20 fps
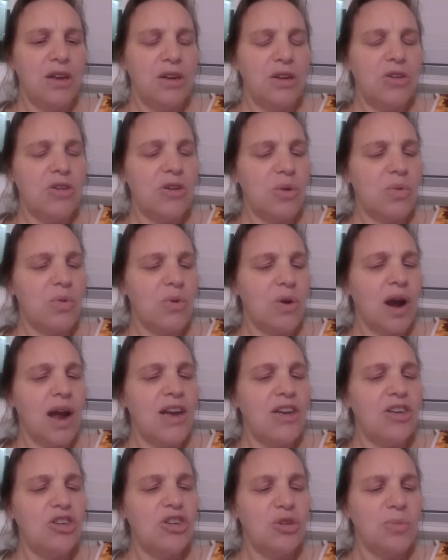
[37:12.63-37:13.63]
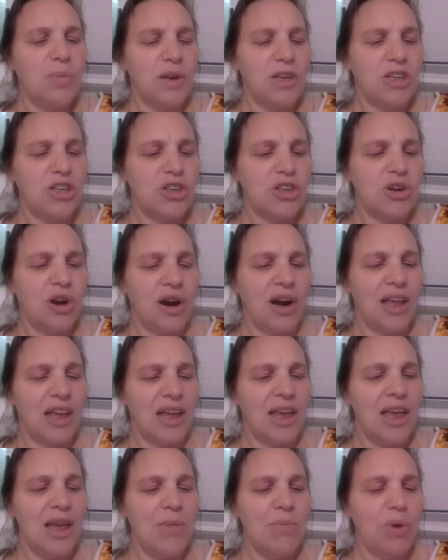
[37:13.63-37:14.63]
"Don't cry too much,
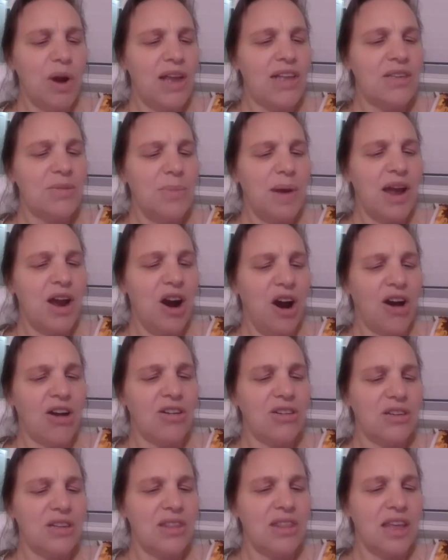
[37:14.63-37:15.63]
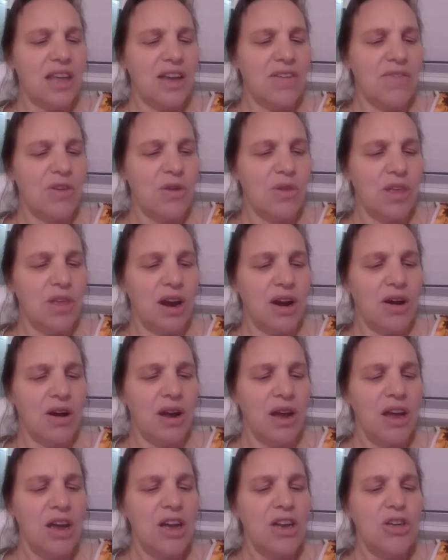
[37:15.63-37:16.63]
darling. It breaks my heart to think of you there.
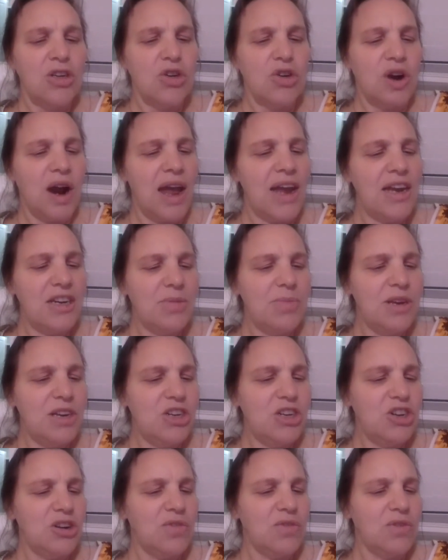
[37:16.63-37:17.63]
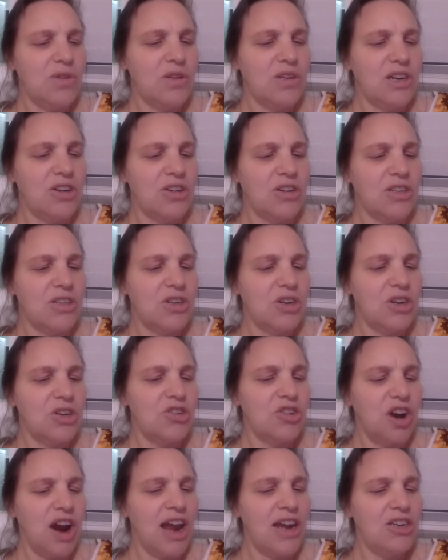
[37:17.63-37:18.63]
Try to be cheerful, dearest.
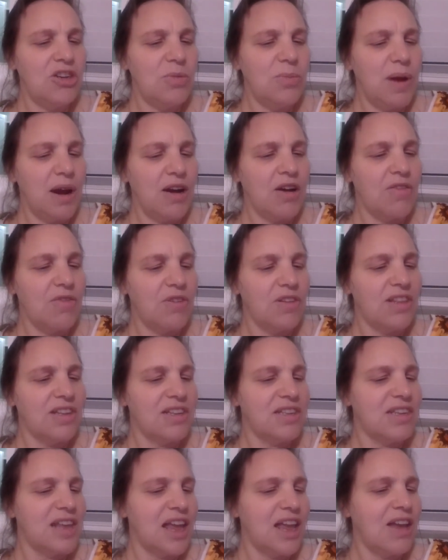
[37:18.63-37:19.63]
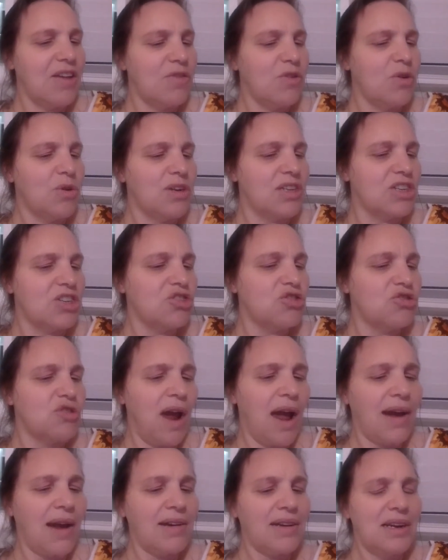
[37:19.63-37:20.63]
Try to bear it for the sake of your
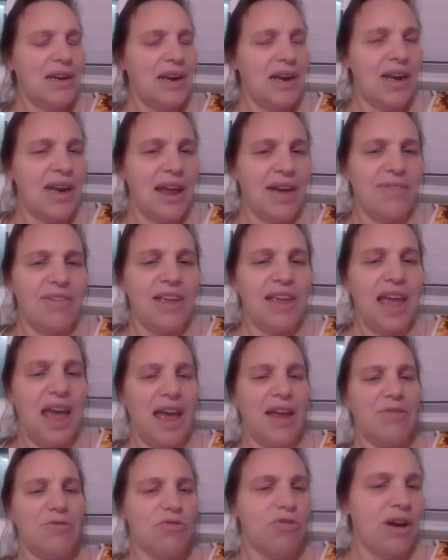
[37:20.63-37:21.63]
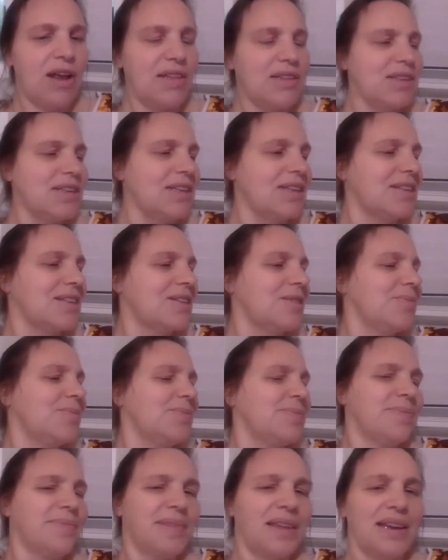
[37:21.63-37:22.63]
distracted, loving Aunt Frances."
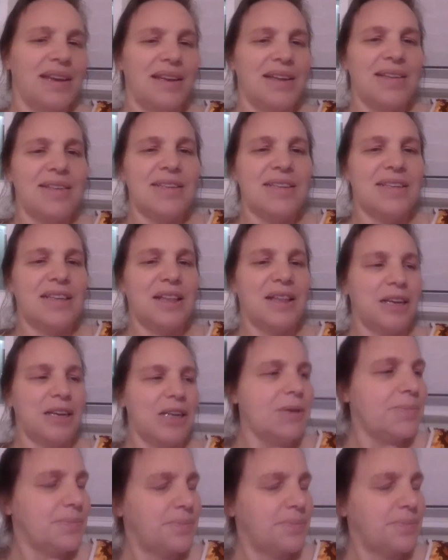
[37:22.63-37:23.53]
That's silly.